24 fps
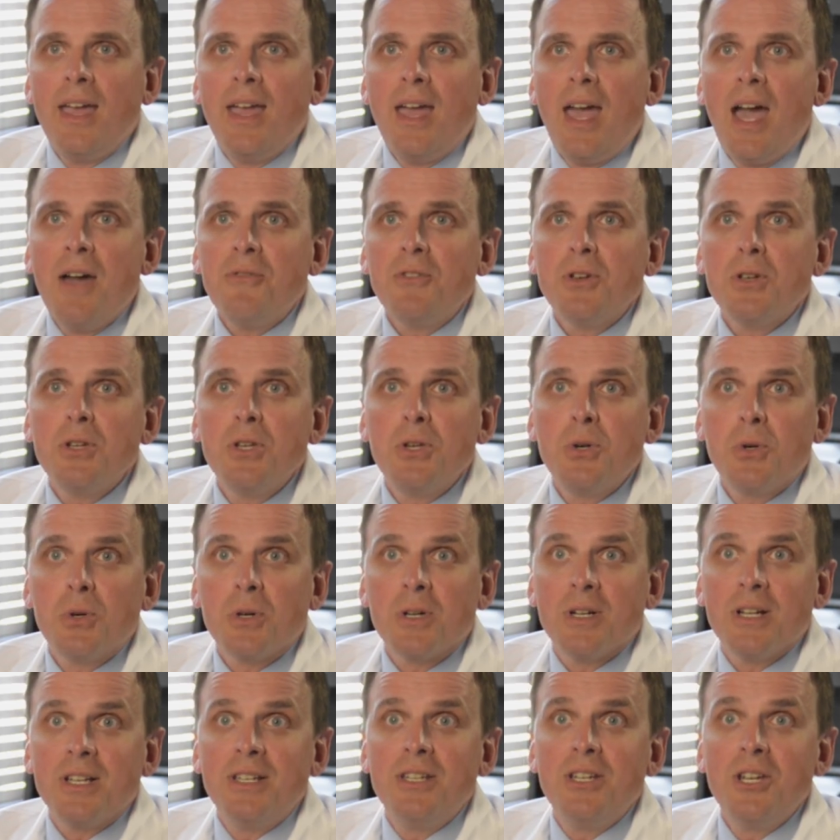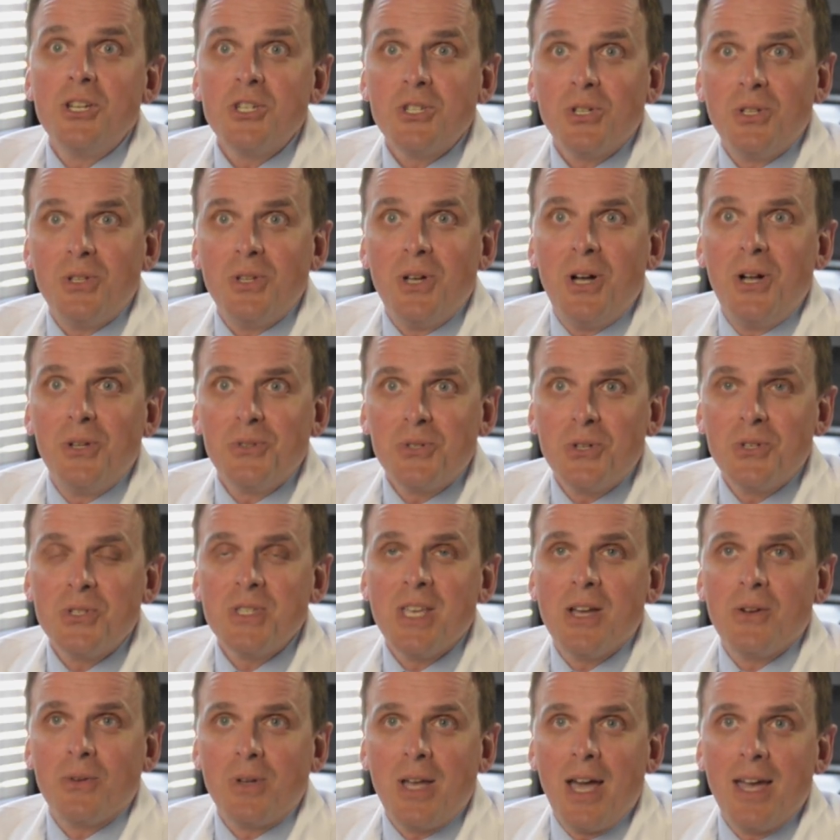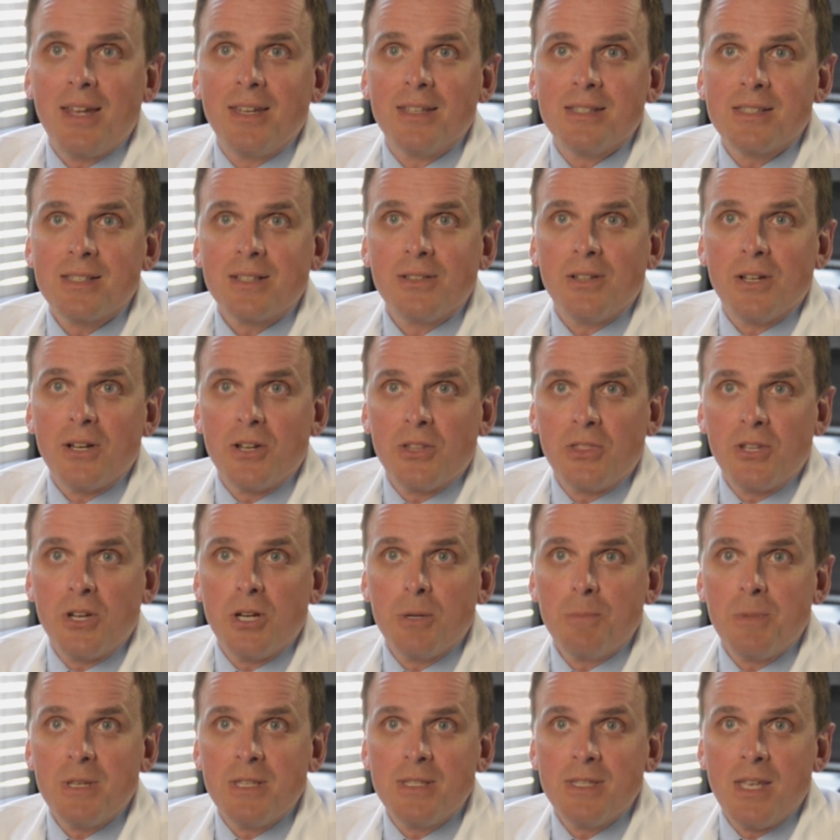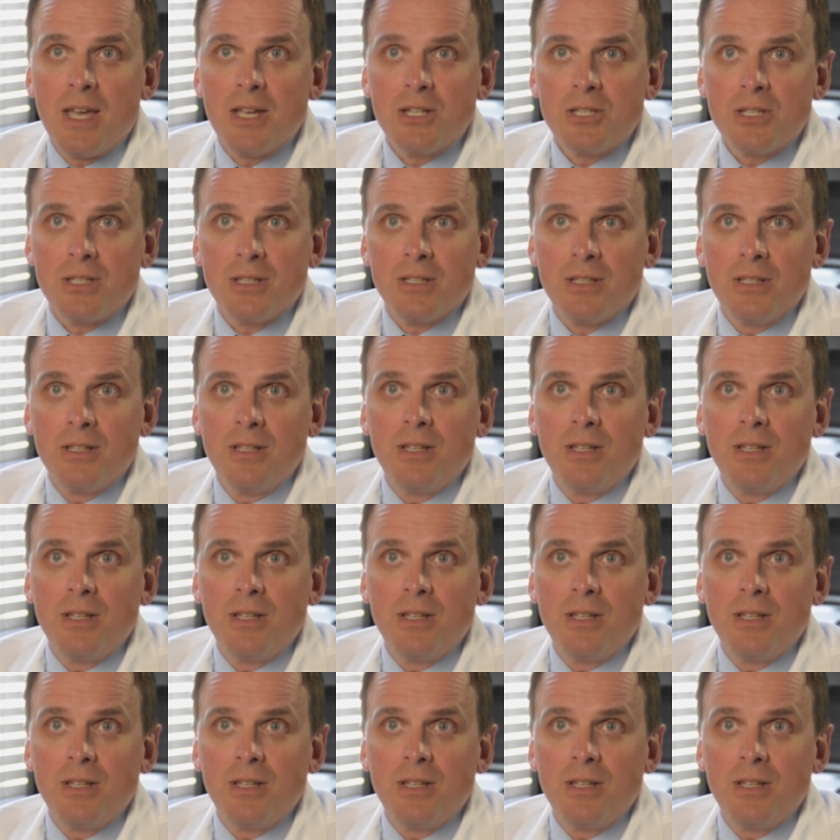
After your initial ultrasound-guided sclerotherapy session,